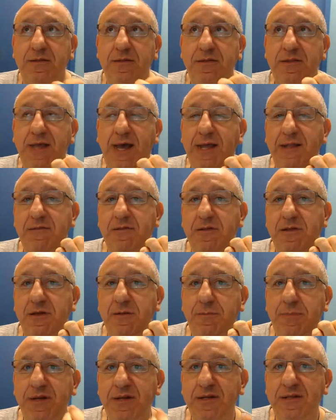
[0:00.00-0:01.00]
that
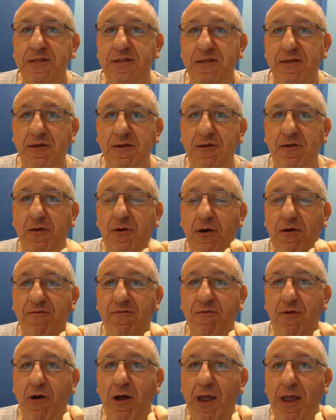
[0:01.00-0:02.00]
ability of
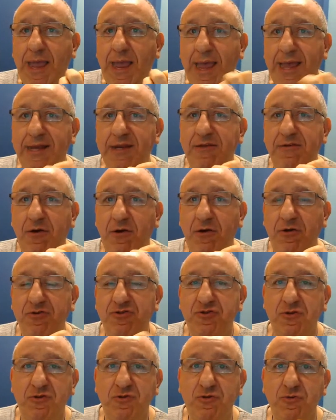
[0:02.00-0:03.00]
Annie
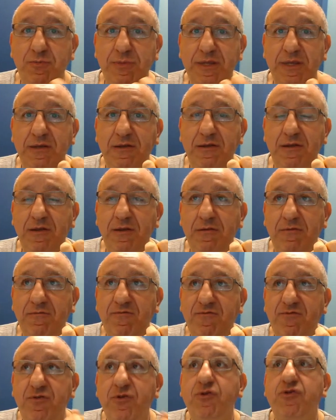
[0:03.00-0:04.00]
also to be in
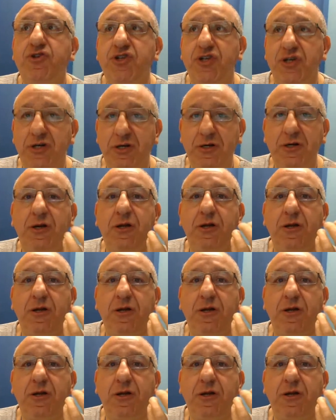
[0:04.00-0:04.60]
future